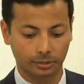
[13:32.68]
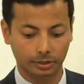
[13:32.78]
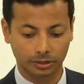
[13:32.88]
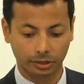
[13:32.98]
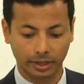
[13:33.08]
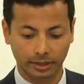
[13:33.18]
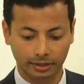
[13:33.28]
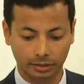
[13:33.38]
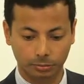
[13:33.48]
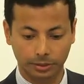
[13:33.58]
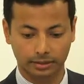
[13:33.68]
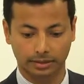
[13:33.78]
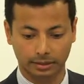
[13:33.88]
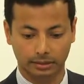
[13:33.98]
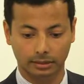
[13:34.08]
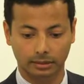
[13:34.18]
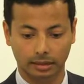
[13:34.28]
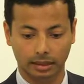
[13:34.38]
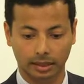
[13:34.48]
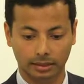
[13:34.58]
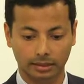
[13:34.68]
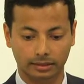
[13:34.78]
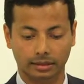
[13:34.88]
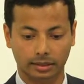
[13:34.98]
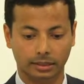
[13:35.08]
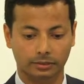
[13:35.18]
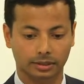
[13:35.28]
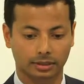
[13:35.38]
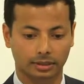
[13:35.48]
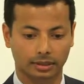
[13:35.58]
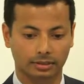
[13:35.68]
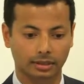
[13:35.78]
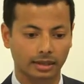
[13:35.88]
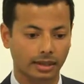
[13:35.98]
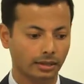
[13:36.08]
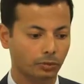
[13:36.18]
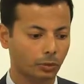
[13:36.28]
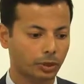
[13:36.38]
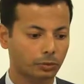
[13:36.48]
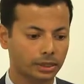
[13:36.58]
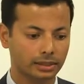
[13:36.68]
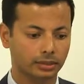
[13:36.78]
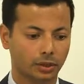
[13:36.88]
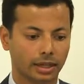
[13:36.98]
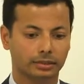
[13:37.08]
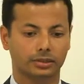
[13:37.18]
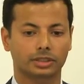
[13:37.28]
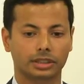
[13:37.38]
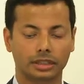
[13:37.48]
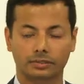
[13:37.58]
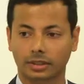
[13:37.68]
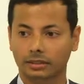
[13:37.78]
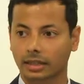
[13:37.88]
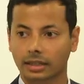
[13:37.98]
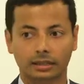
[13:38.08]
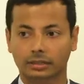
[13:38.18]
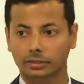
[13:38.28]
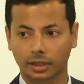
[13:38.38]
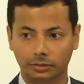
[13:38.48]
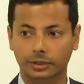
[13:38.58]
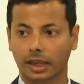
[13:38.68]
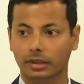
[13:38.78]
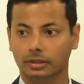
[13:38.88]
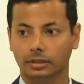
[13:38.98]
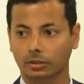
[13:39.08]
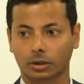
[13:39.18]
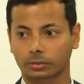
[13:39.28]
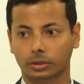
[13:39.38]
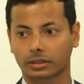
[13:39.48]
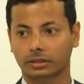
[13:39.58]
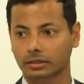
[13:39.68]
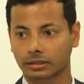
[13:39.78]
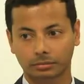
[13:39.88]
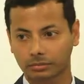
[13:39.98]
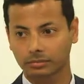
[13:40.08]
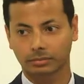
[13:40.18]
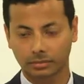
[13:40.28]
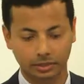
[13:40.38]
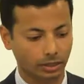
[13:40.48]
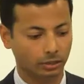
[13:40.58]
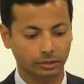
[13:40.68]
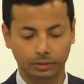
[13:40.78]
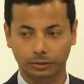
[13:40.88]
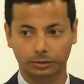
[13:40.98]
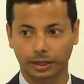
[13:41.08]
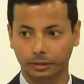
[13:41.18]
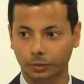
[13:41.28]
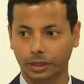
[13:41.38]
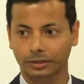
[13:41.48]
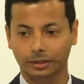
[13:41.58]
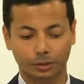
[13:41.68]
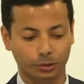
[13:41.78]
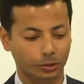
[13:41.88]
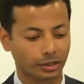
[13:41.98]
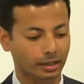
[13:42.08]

So there's explicit concern given to this. And what we're really trying to achieve is diversification across regions. Diversification runs through